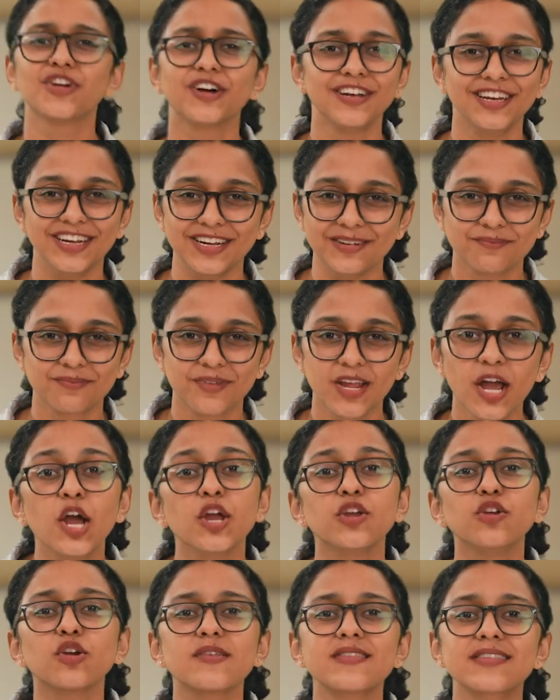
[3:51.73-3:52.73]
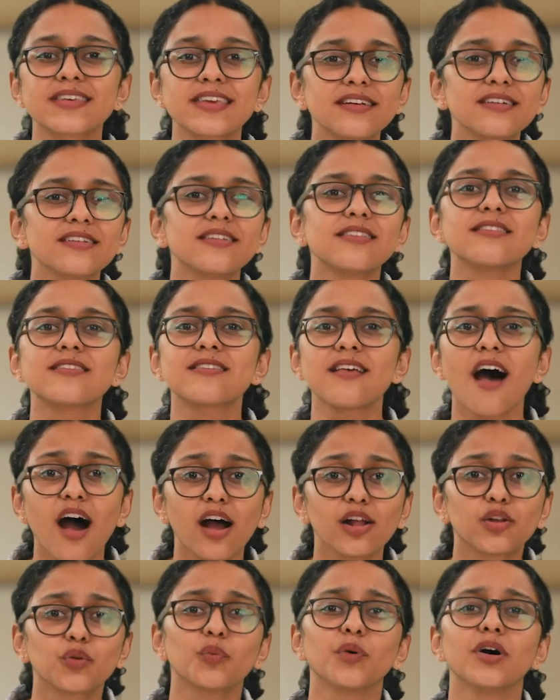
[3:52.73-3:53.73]
really. Your skills,
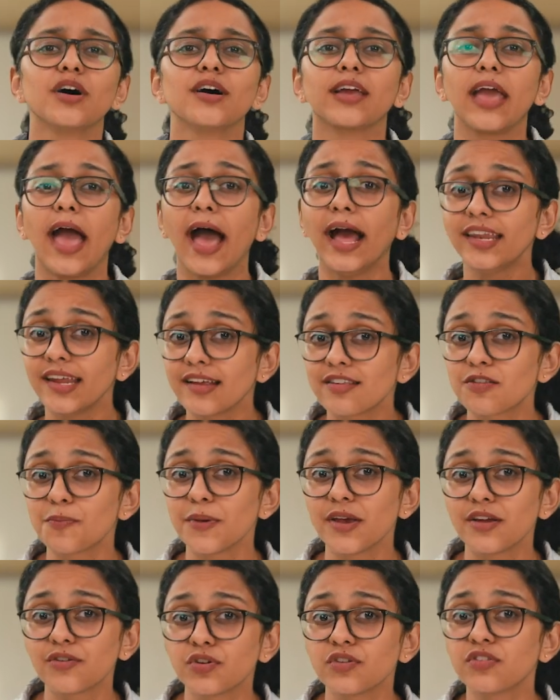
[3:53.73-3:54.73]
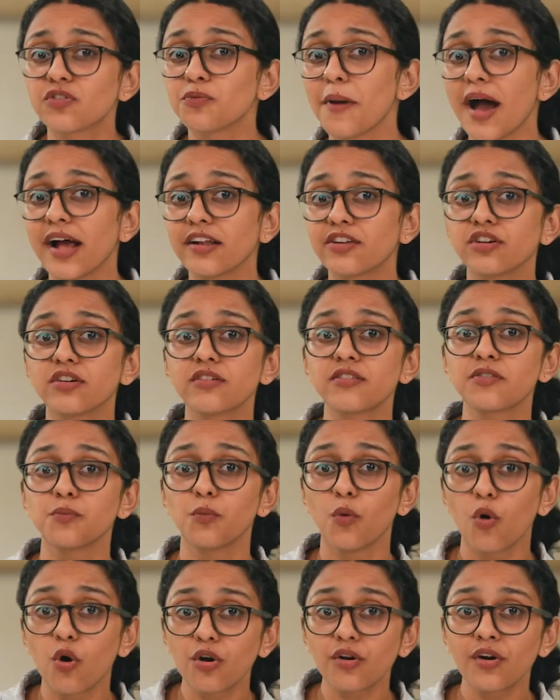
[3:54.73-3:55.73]
hard work, and experience matters
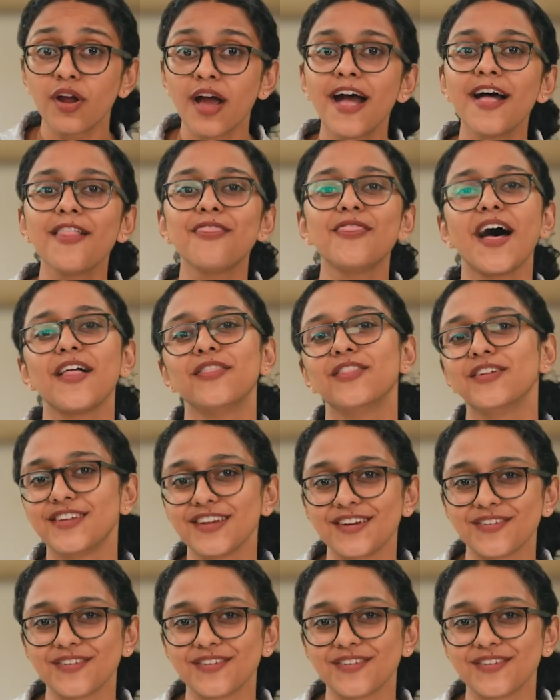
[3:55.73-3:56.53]
more than the